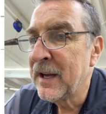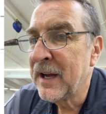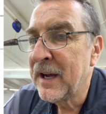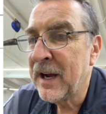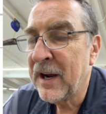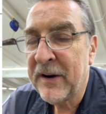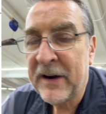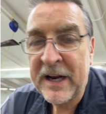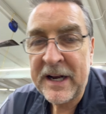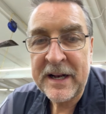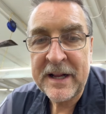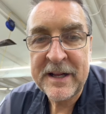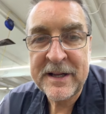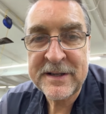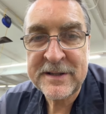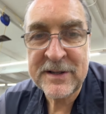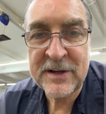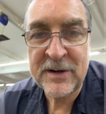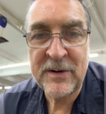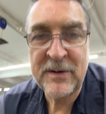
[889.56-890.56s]
all right,
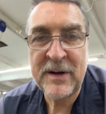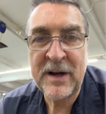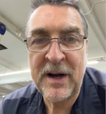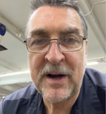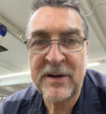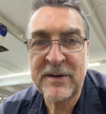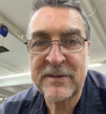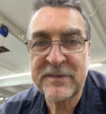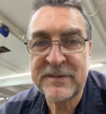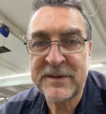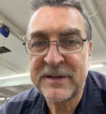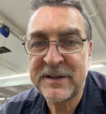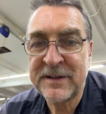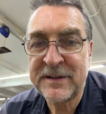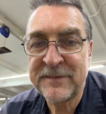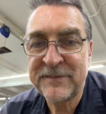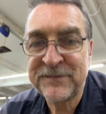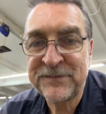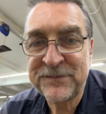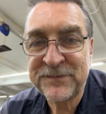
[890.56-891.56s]
so I'll
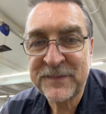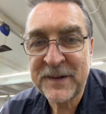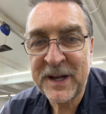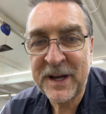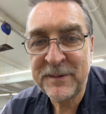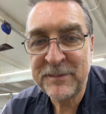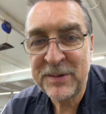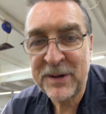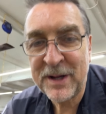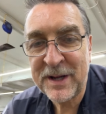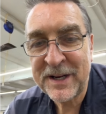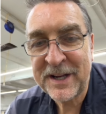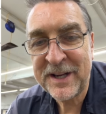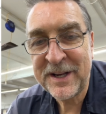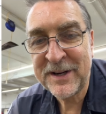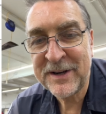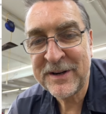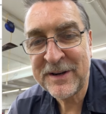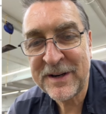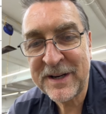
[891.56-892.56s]
unplug
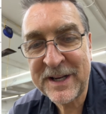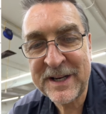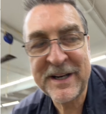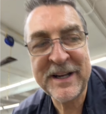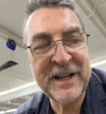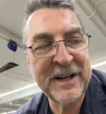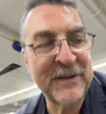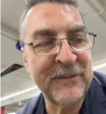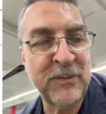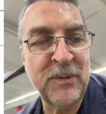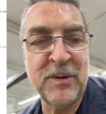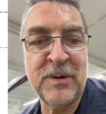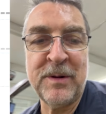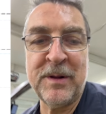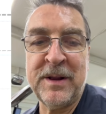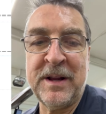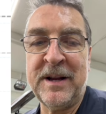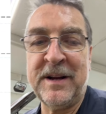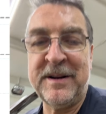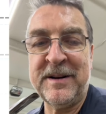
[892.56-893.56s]
here and then we'll
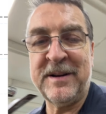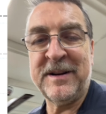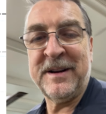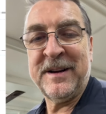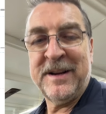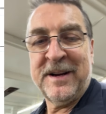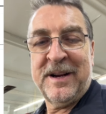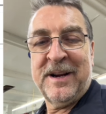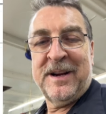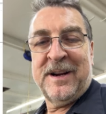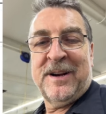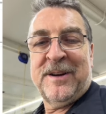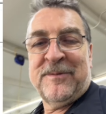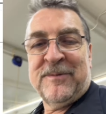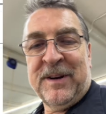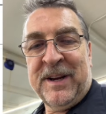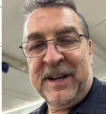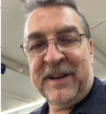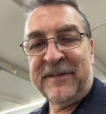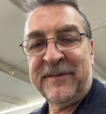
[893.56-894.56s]

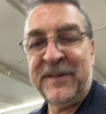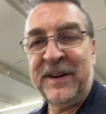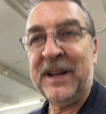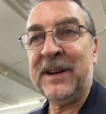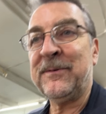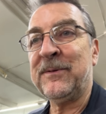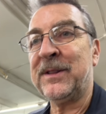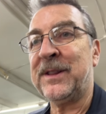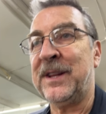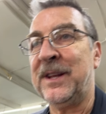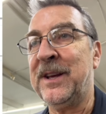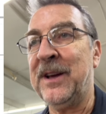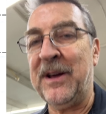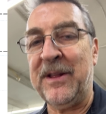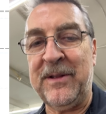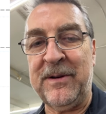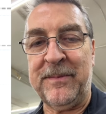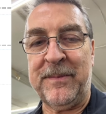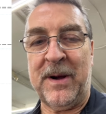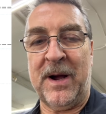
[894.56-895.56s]
reconvene with the
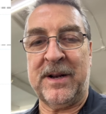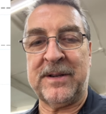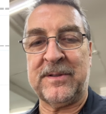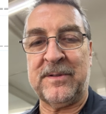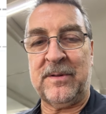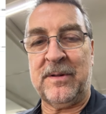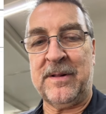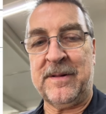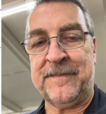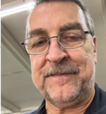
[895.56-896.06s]
other module.